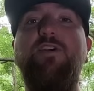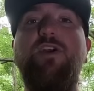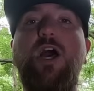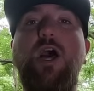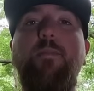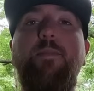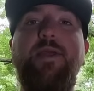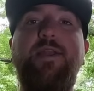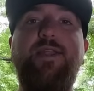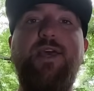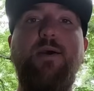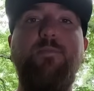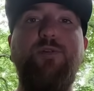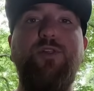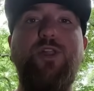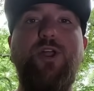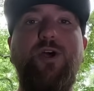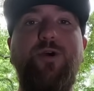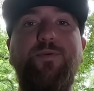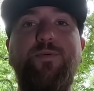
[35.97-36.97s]
a comment down
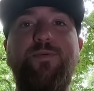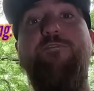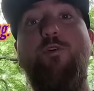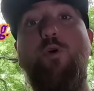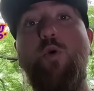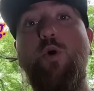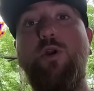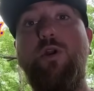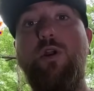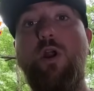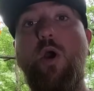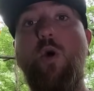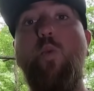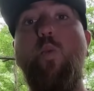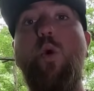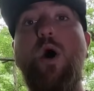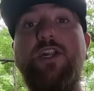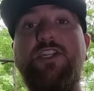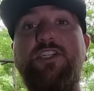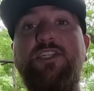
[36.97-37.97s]
below, four,
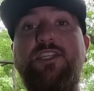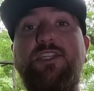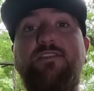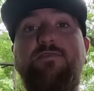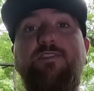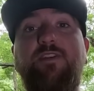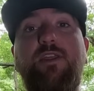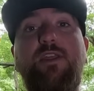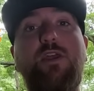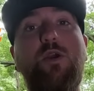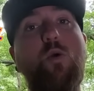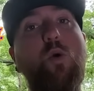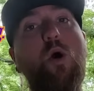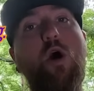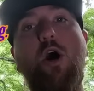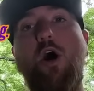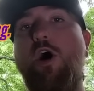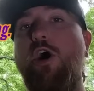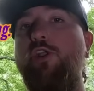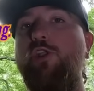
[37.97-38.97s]
watch this video
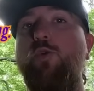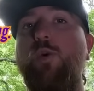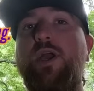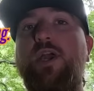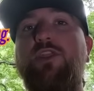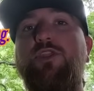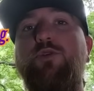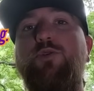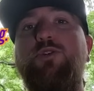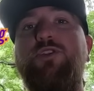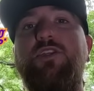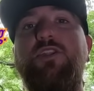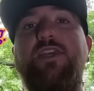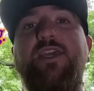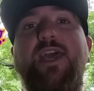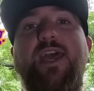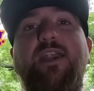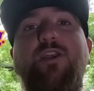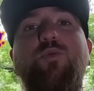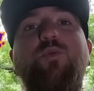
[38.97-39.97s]
all the way through to
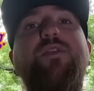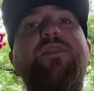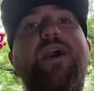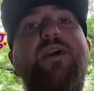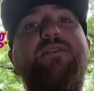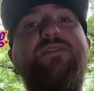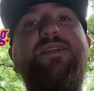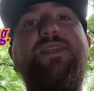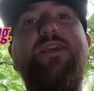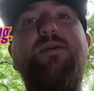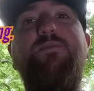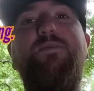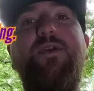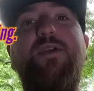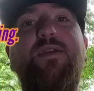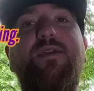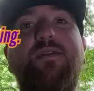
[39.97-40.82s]
the end without skipping,